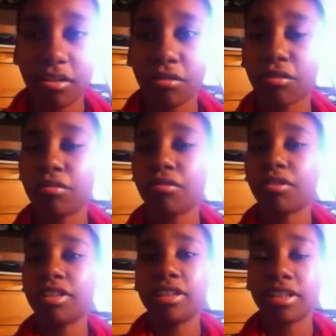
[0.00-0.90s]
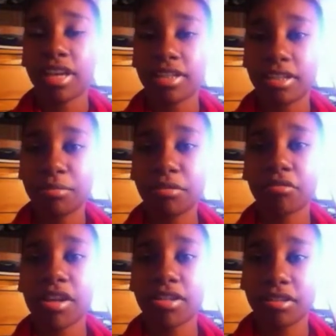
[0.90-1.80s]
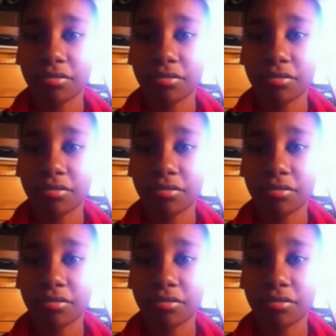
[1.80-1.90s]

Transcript: although each class did progress in